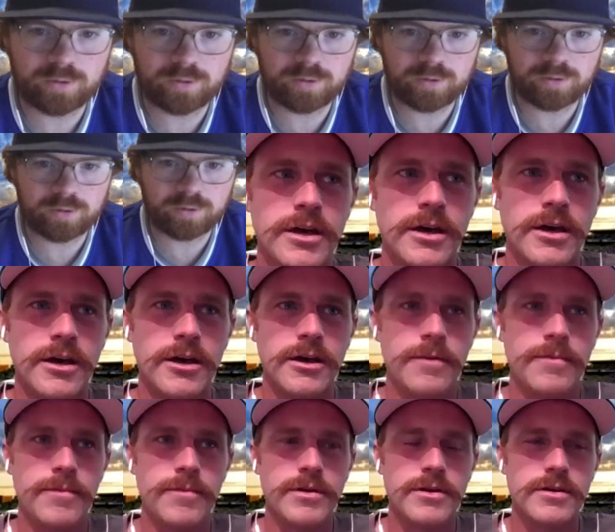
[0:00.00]

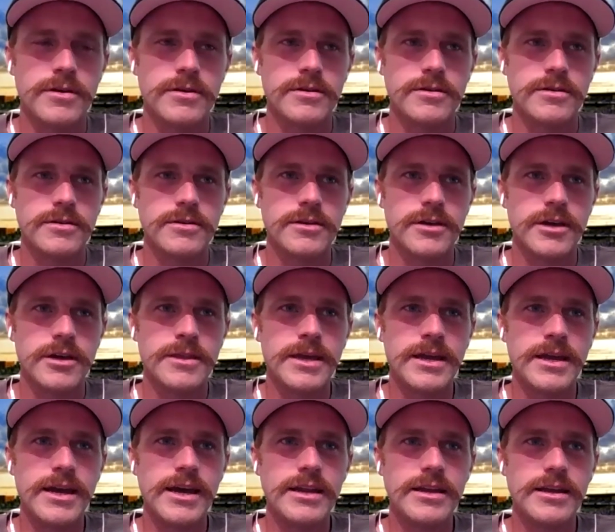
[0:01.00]
And they
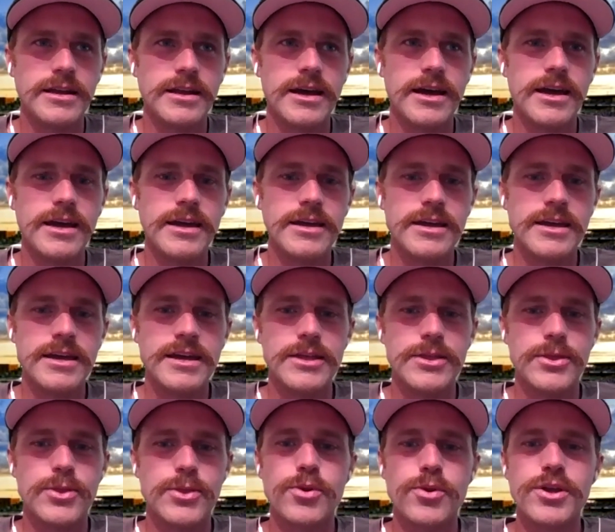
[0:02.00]
had a guy hit
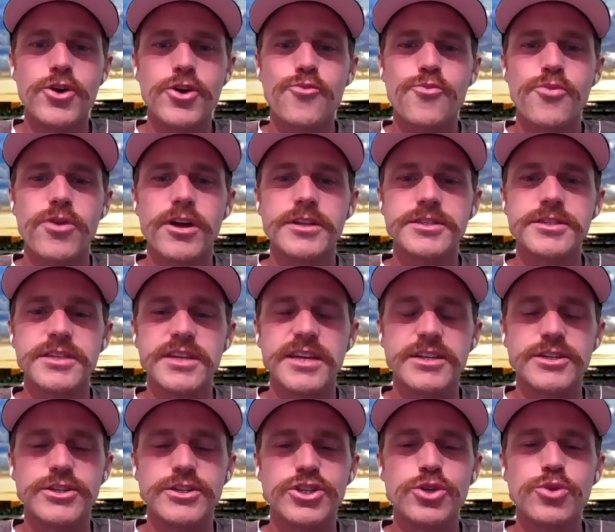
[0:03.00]
3 home runs
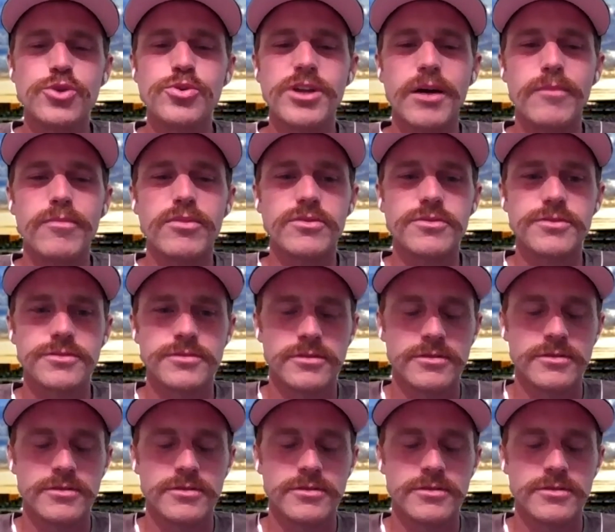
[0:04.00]
and 2 doubles.